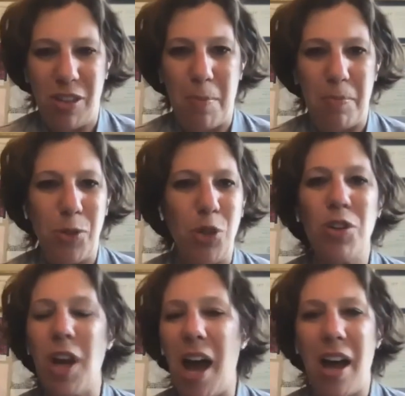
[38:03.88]
them. You're
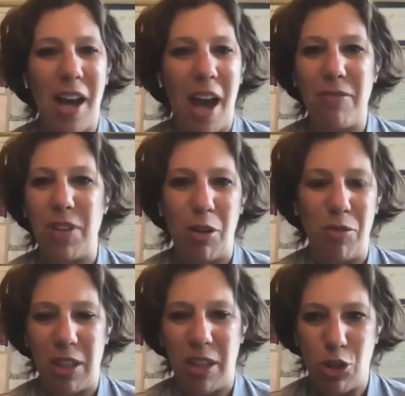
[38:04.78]
not having a
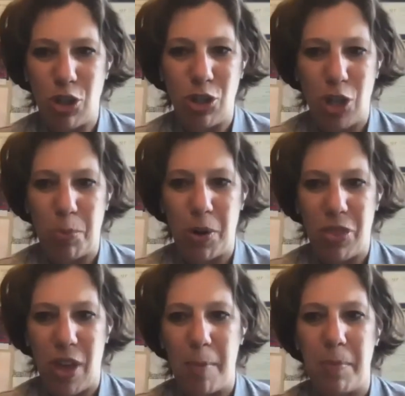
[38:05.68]
relationship with
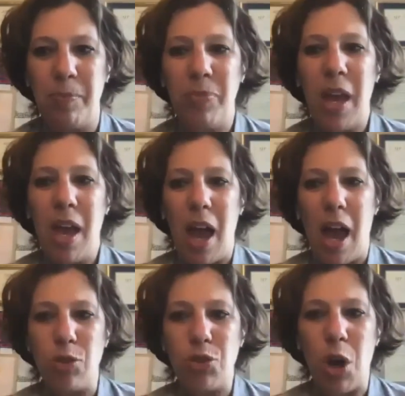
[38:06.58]
them.
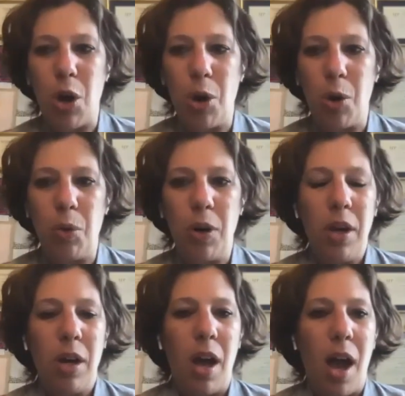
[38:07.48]
And so
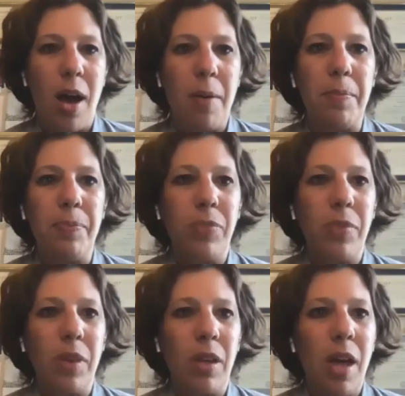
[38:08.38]
um,
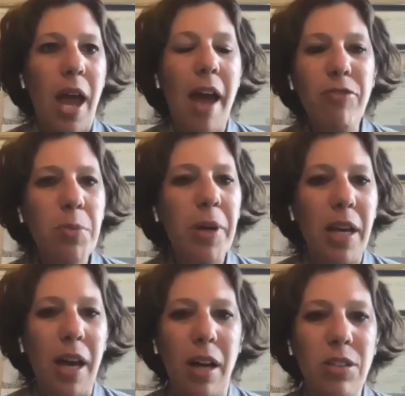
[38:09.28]
everybody
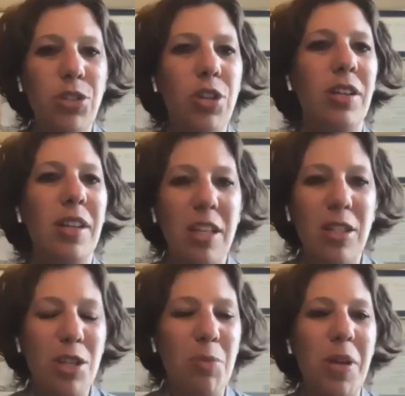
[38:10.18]
else
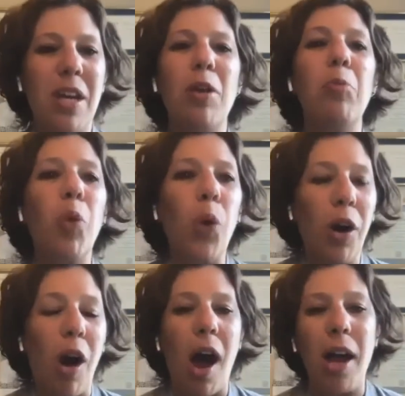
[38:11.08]
needs to be in a
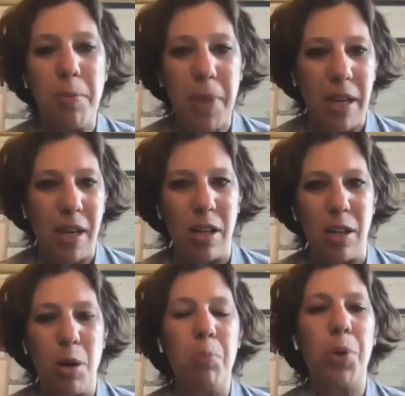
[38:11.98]
more
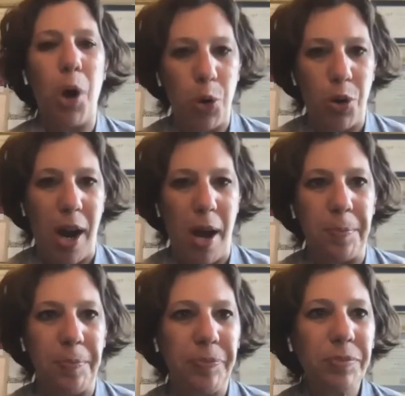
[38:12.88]
automated program